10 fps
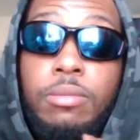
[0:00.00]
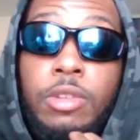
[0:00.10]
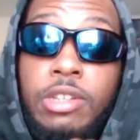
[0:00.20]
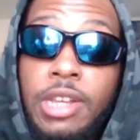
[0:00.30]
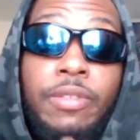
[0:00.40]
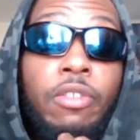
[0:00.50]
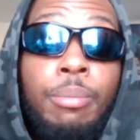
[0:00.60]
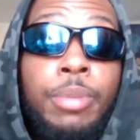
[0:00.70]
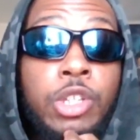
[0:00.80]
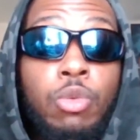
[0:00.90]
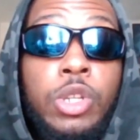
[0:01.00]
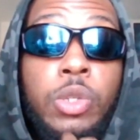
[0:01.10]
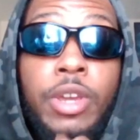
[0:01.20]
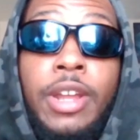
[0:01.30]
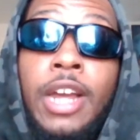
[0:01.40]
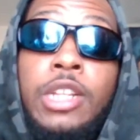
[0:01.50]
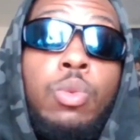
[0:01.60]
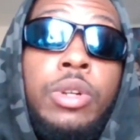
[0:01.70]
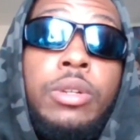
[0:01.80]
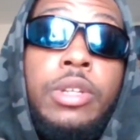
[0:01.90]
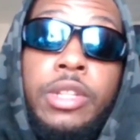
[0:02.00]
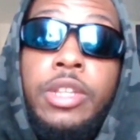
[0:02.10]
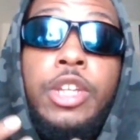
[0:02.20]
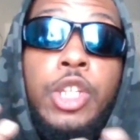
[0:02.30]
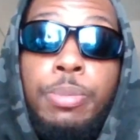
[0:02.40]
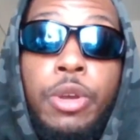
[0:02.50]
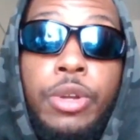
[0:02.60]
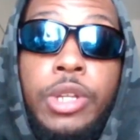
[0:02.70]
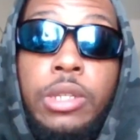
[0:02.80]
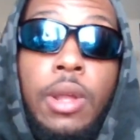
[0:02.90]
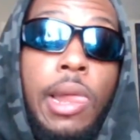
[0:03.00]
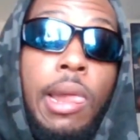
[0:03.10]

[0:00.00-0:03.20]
because I've never been to WrestleCade. I just want to get the experience.